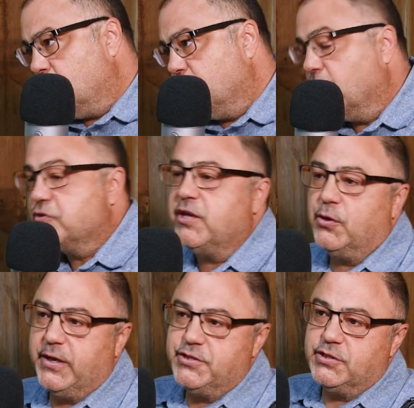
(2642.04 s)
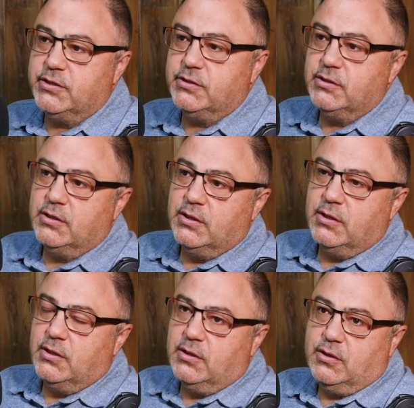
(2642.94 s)
first generation
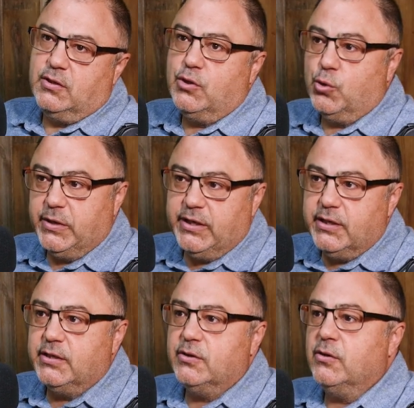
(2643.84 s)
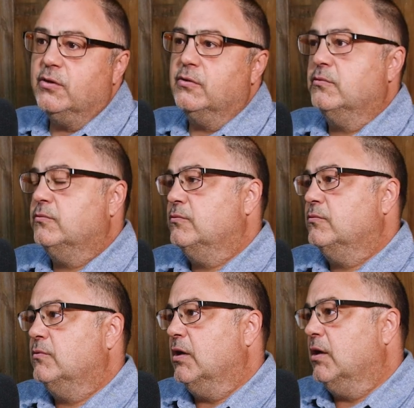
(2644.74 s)
Korean or
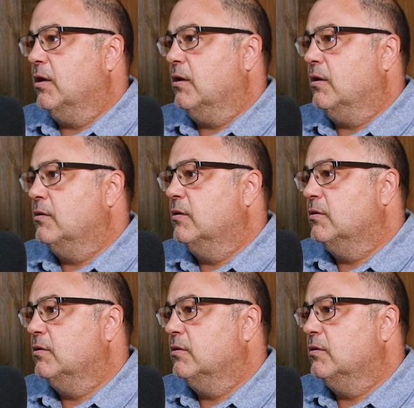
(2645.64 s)
uh,